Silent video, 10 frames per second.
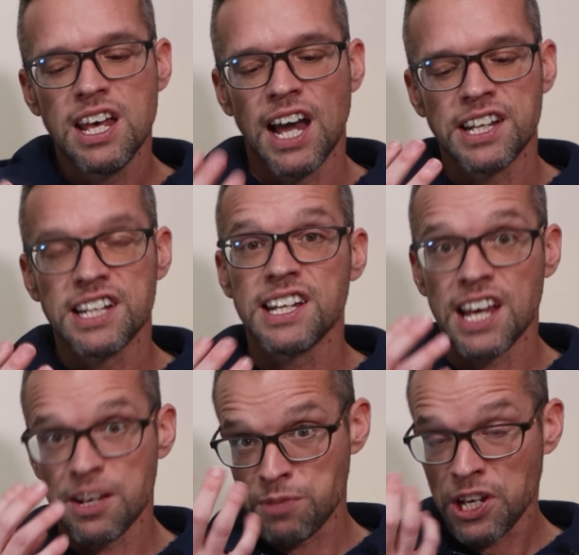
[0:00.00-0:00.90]
and
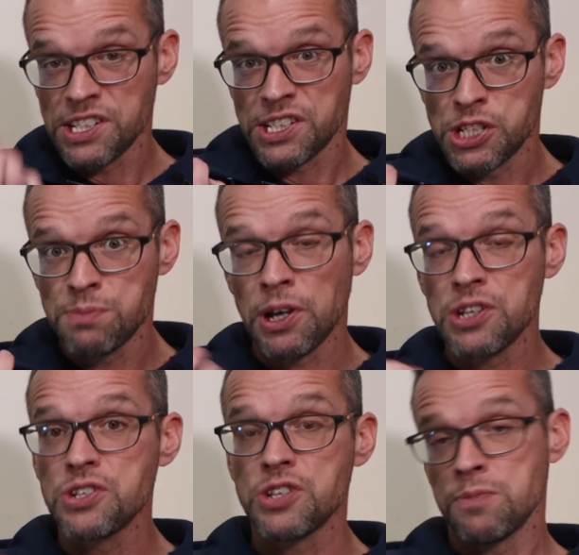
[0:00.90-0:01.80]
then because it's a
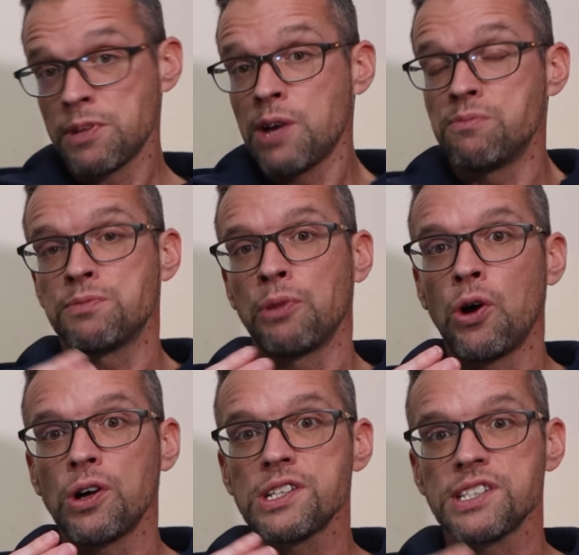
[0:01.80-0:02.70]
sponge, it becomes
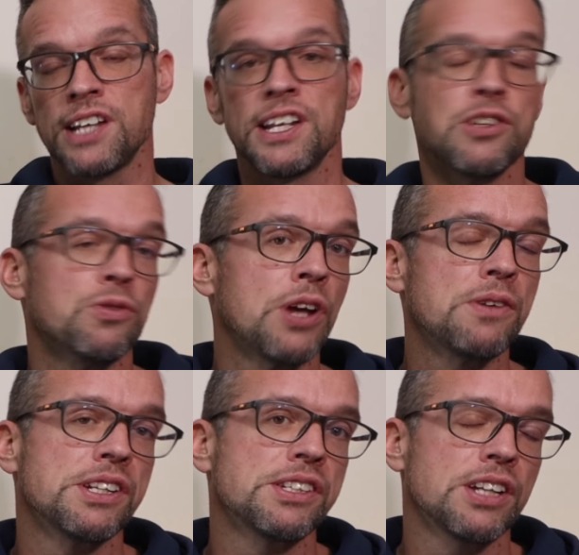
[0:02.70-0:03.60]
blocked, and then you'll
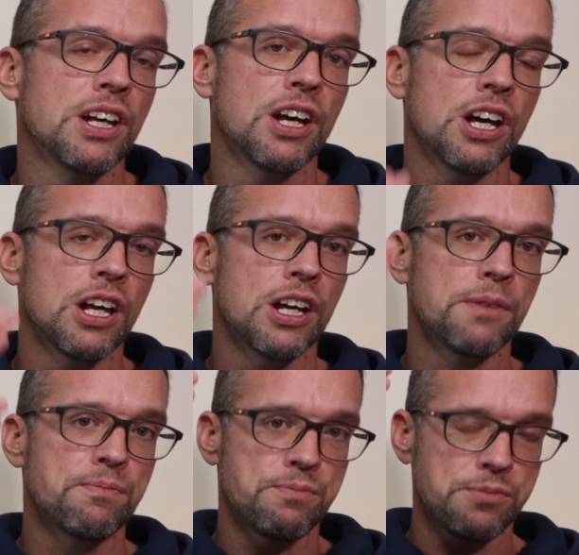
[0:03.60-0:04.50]
notice
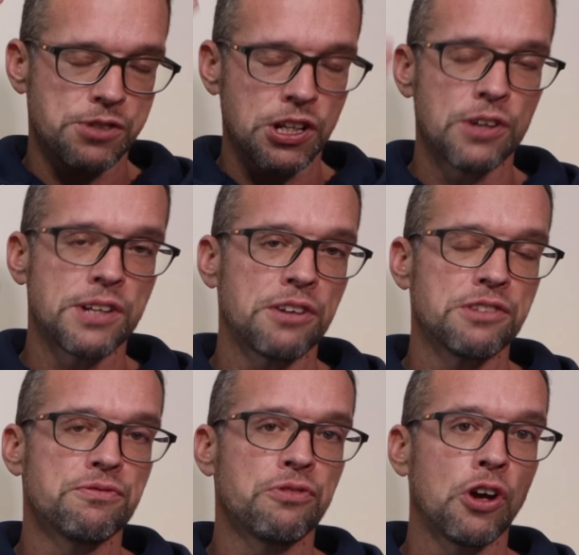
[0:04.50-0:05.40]
a slowdown
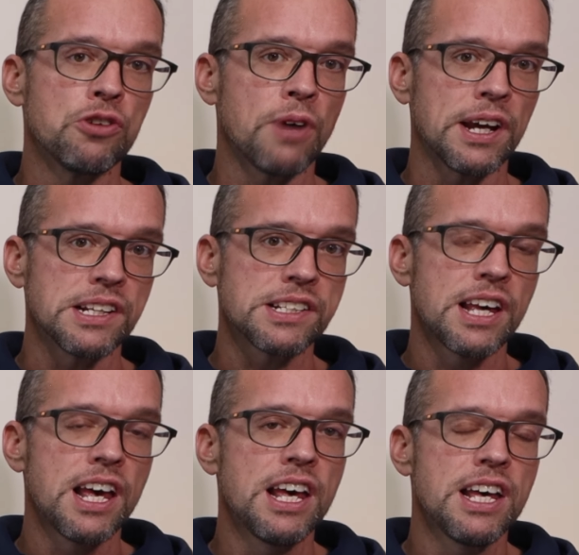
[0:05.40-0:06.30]
in flow rate,
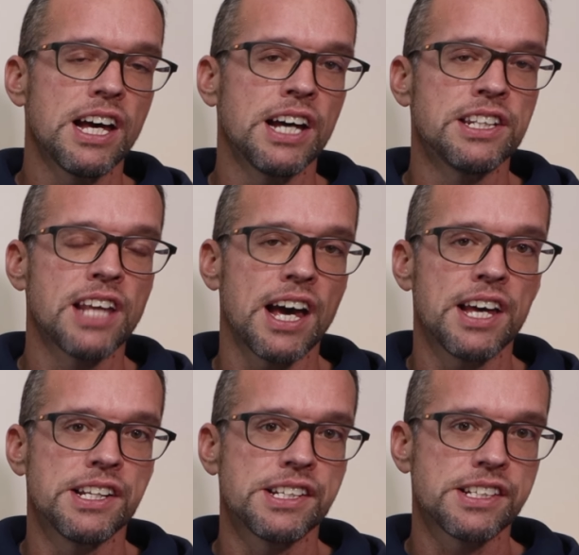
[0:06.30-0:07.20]
and that
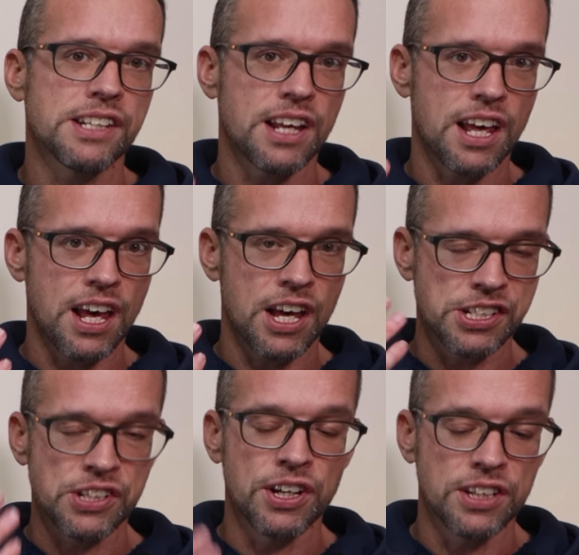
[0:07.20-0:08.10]
is a
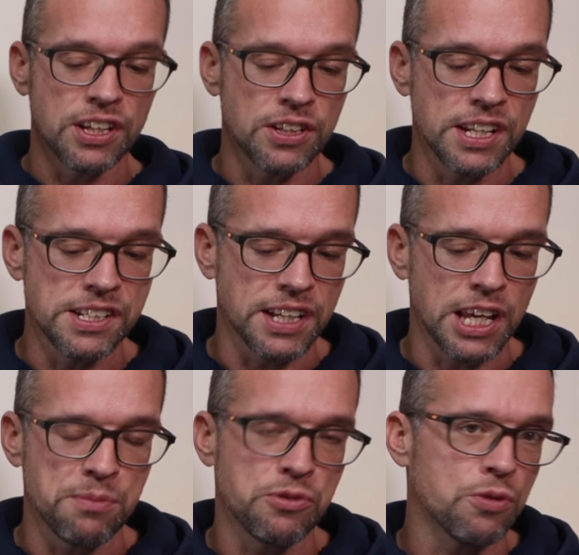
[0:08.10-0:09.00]
sign that you need to
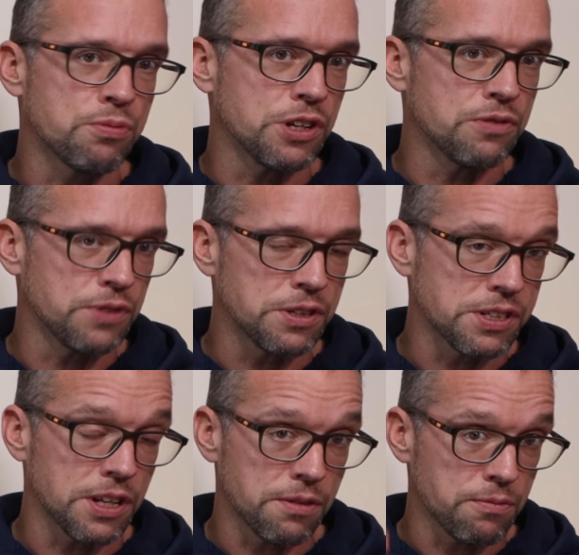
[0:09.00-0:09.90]
keep your
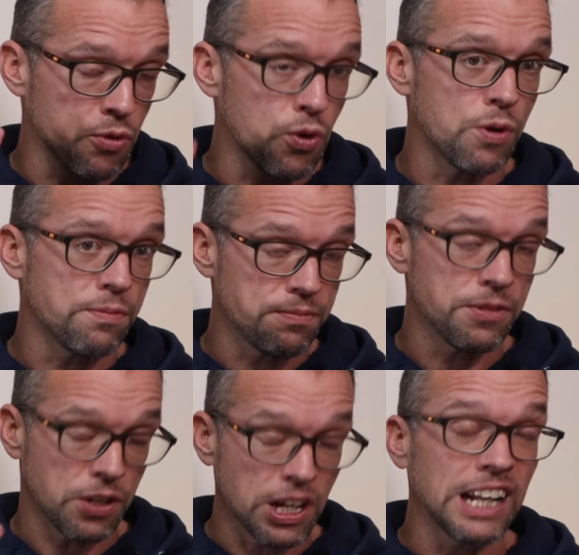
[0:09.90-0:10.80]
pre-filter more,
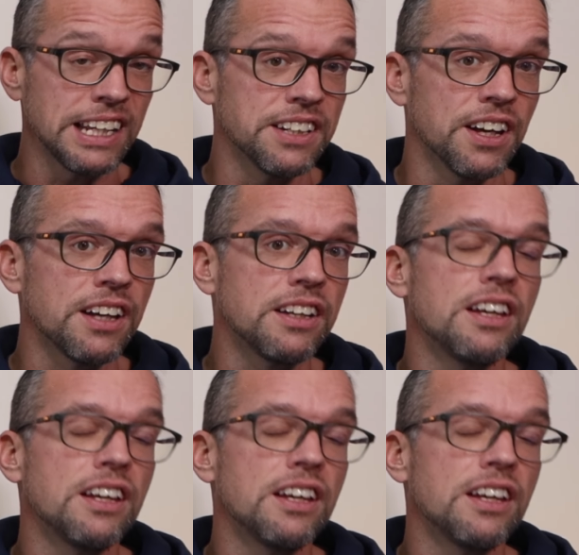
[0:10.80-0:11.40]
cleaner.